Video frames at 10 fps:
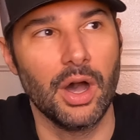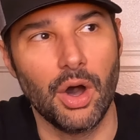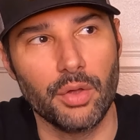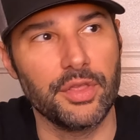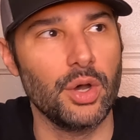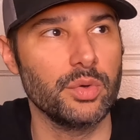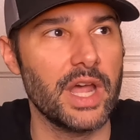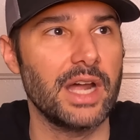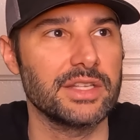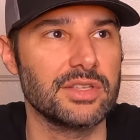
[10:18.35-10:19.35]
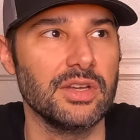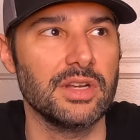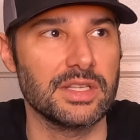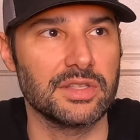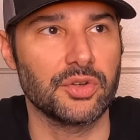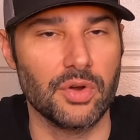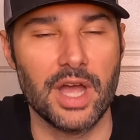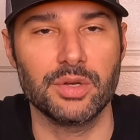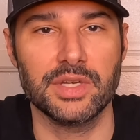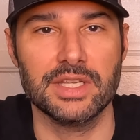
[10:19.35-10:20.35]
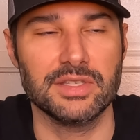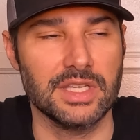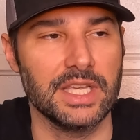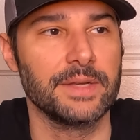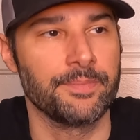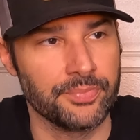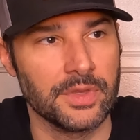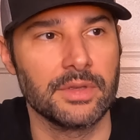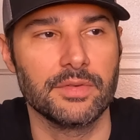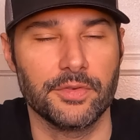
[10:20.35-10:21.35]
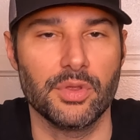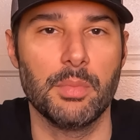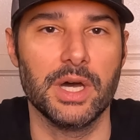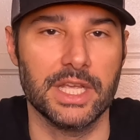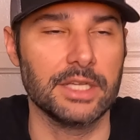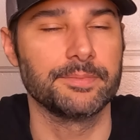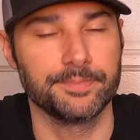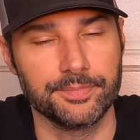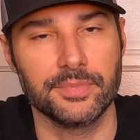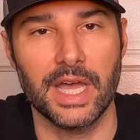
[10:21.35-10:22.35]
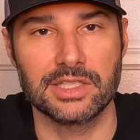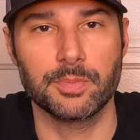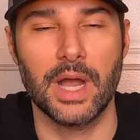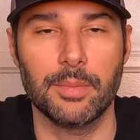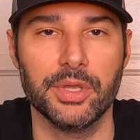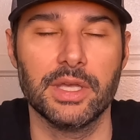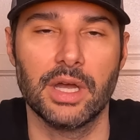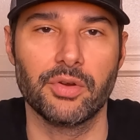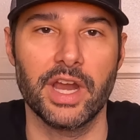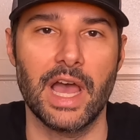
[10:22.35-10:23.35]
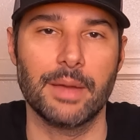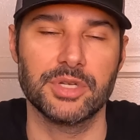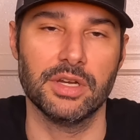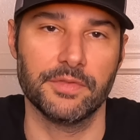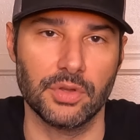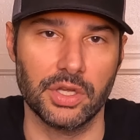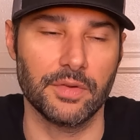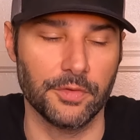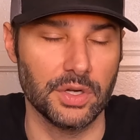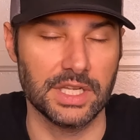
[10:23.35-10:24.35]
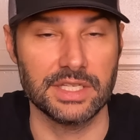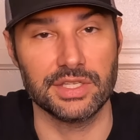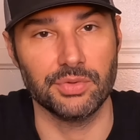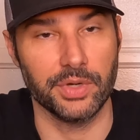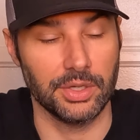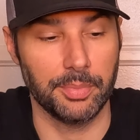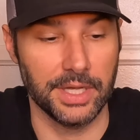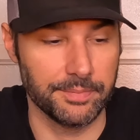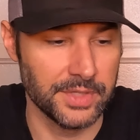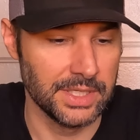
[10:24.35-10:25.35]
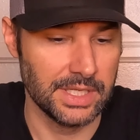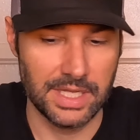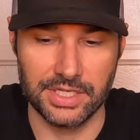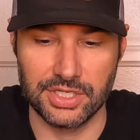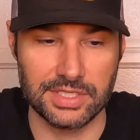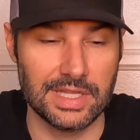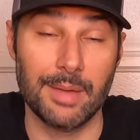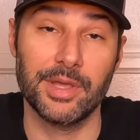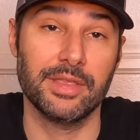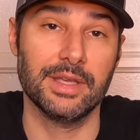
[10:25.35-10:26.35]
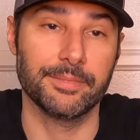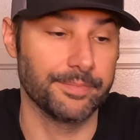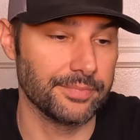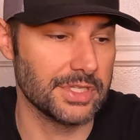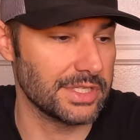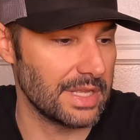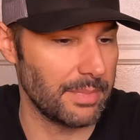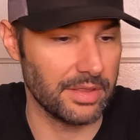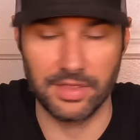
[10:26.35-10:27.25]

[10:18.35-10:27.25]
although not as good as the Curado DC, for the money, that's probably a great option if you're looking for a DC reel. But it's just not my thing. It's just not my